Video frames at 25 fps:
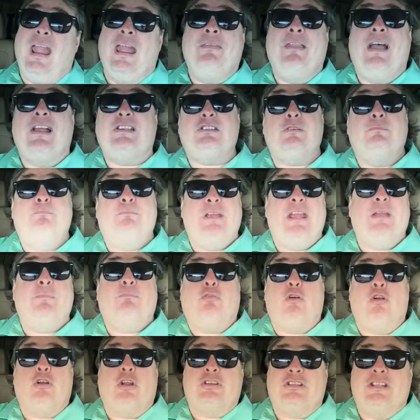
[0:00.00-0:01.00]
And that's a
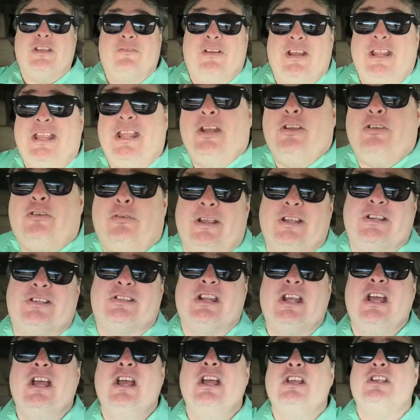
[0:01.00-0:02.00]
big productivity
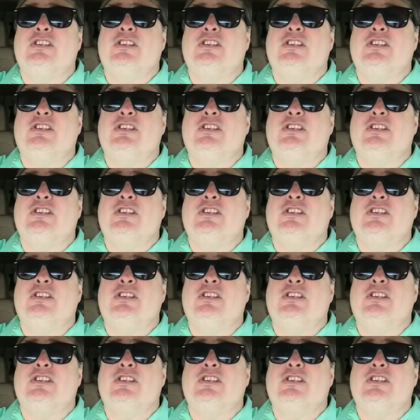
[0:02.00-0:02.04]
increase.